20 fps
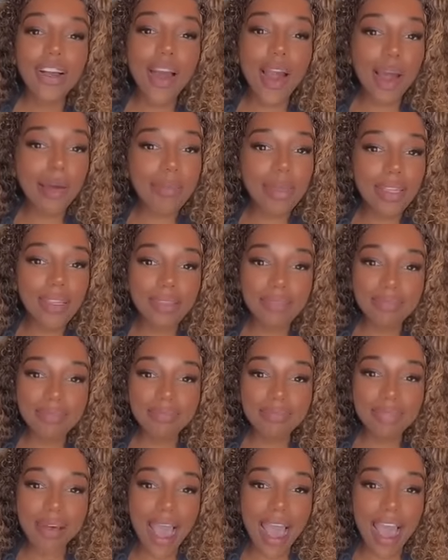Carmen,
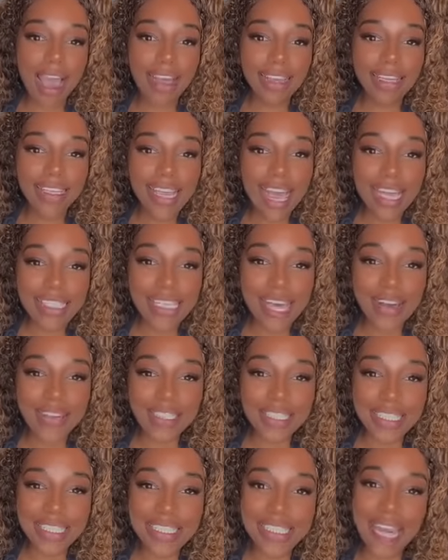bye. Yes, I was
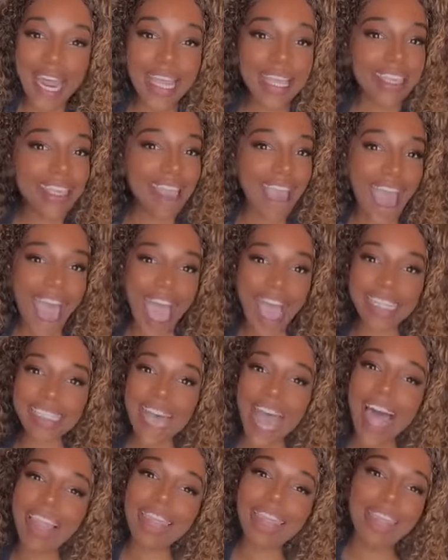in it today. Yes,
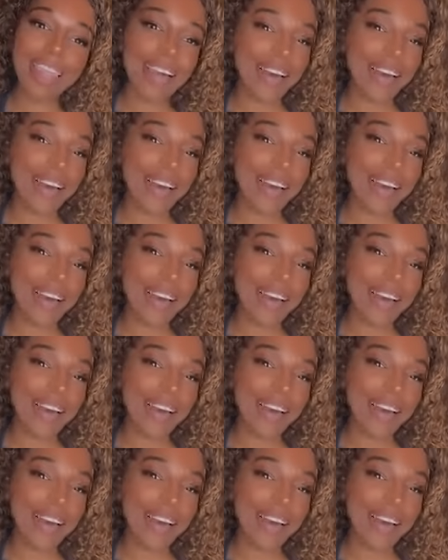I